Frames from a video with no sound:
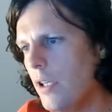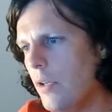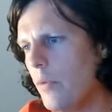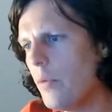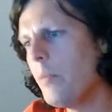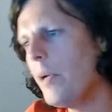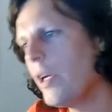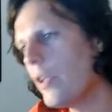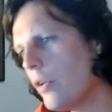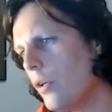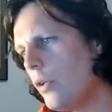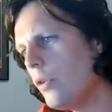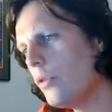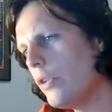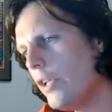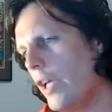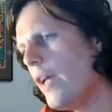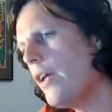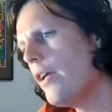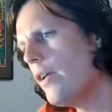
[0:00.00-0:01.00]
it would make the
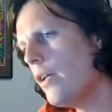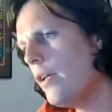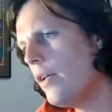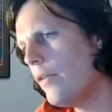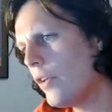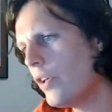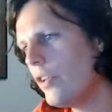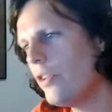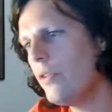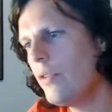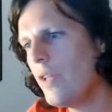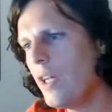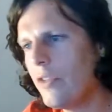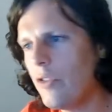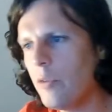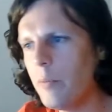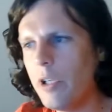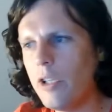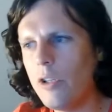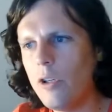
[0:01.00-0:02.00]
whole yeah if I could do that
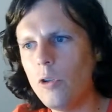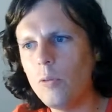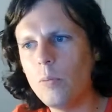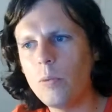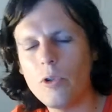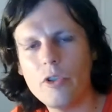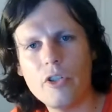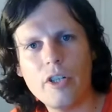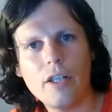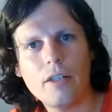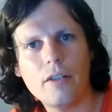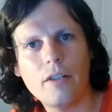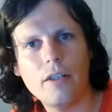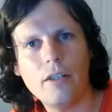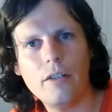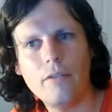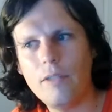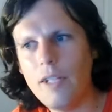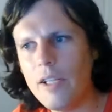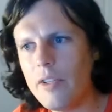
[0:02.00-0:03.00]
it would make the whole project
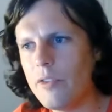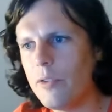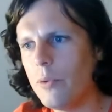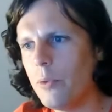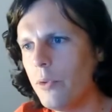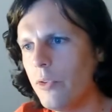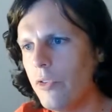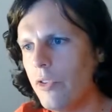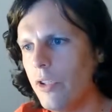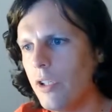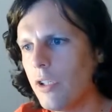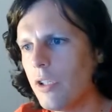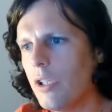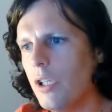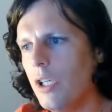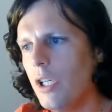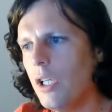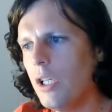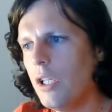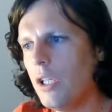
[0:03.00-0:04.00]
kind of less daunting
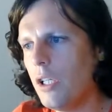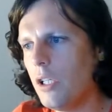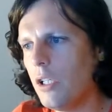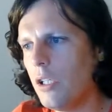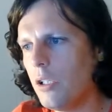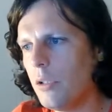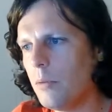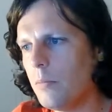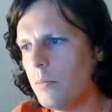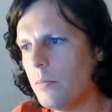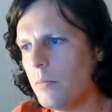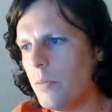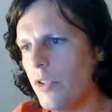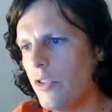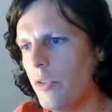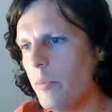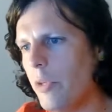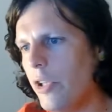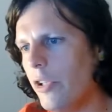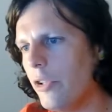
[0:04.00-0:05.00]
um,
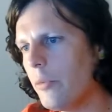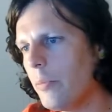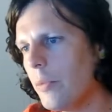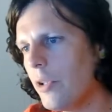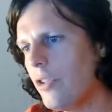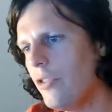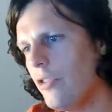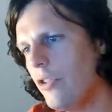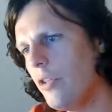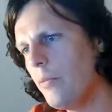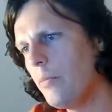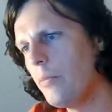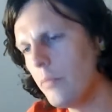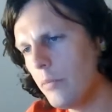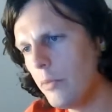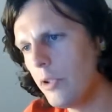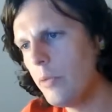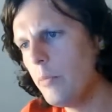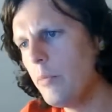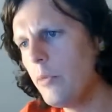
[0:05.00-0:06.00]
as a build because you could,
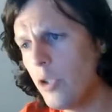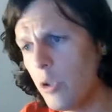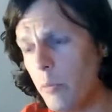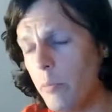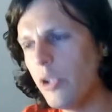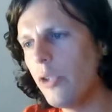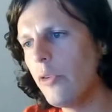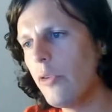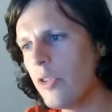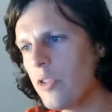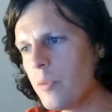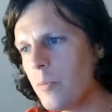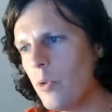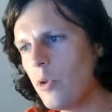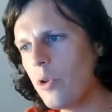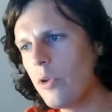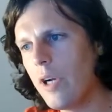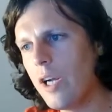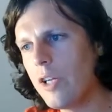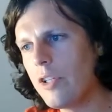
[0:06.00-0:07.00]
you could build things
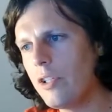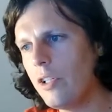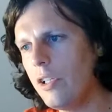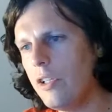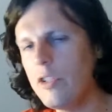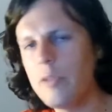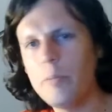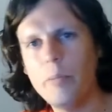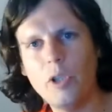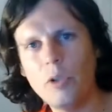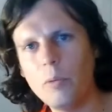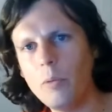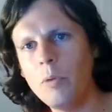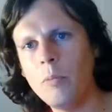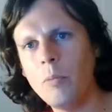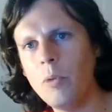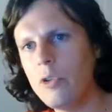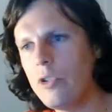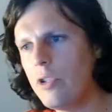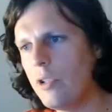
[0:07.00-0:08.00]
more gradually just build
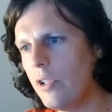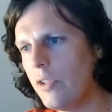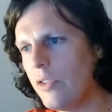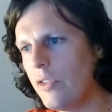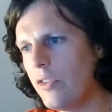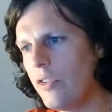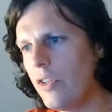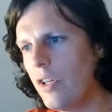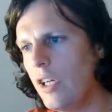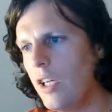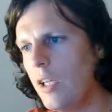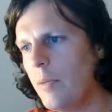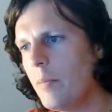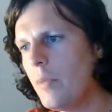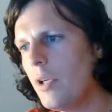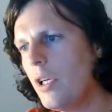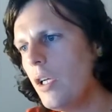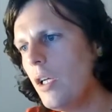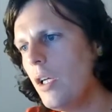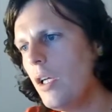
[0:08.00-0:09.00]
one module at a
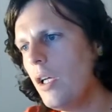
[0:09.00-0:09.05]
time